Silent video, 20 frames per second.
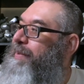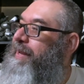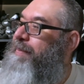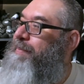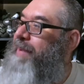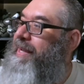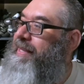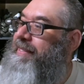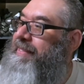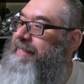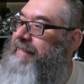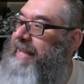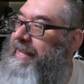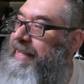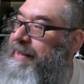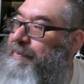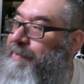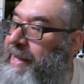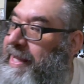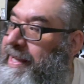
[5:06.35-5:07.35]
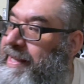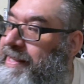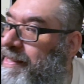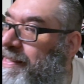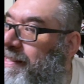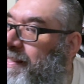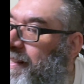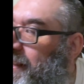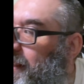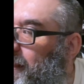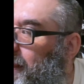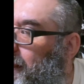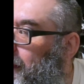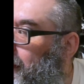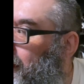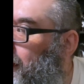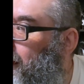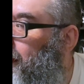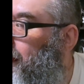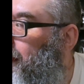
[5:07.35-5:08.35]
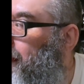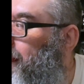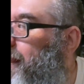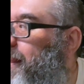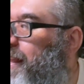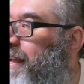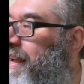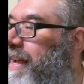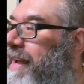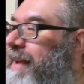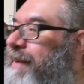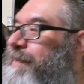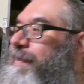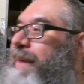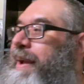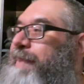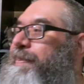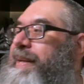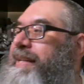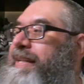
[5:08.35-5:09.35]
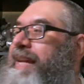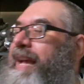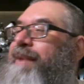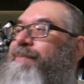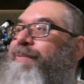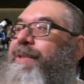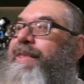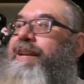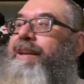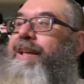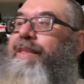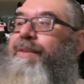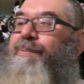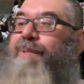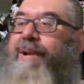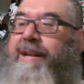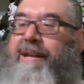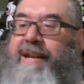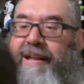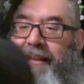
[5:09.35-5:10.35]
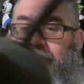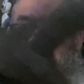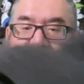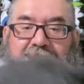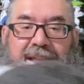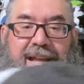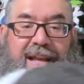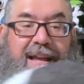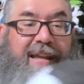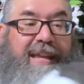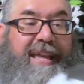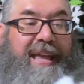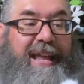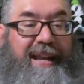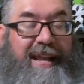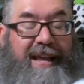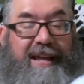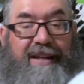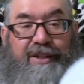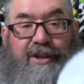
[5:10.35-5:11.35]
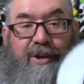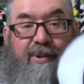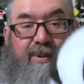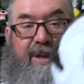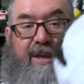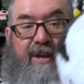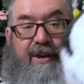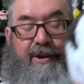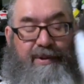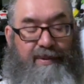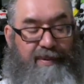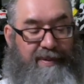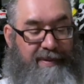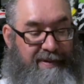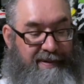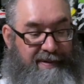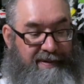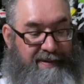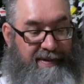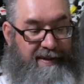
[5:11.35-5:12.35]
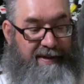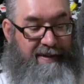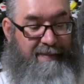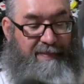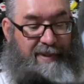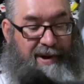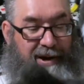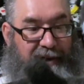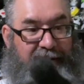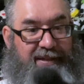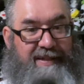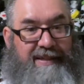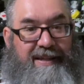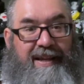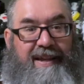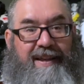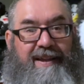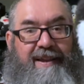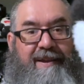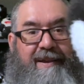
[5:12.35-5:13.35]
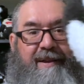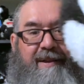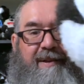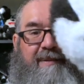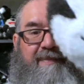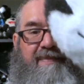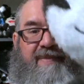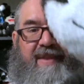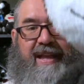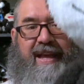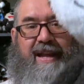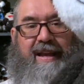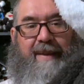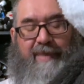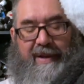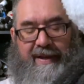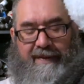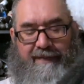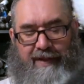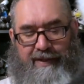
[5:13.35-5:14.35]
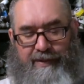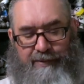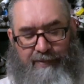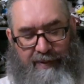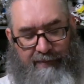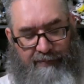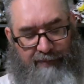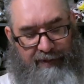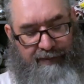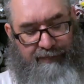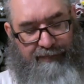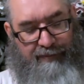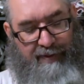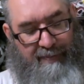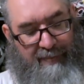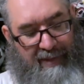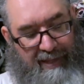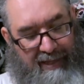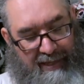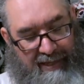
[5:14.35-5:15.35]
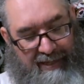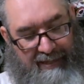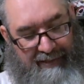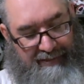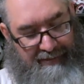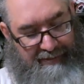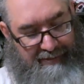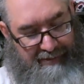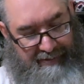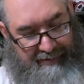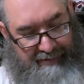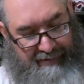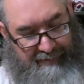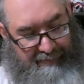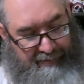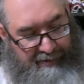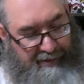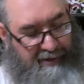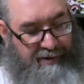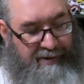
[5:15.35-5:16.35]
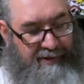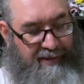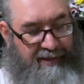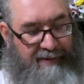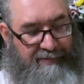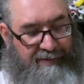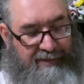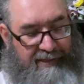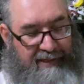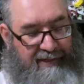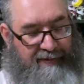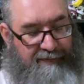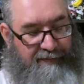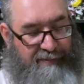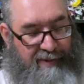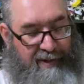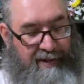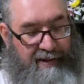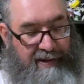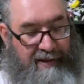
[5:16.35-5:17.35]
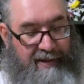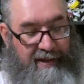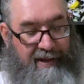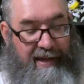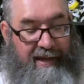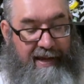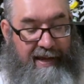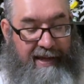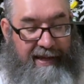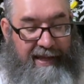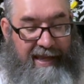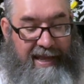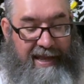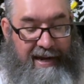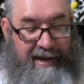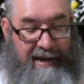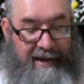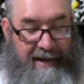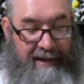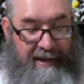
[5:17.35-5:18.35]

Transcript: my second biggest. Might be tied with another one. Again, Tokyo parks. And I believe this one was from Eastern. No, that was a different one. Again,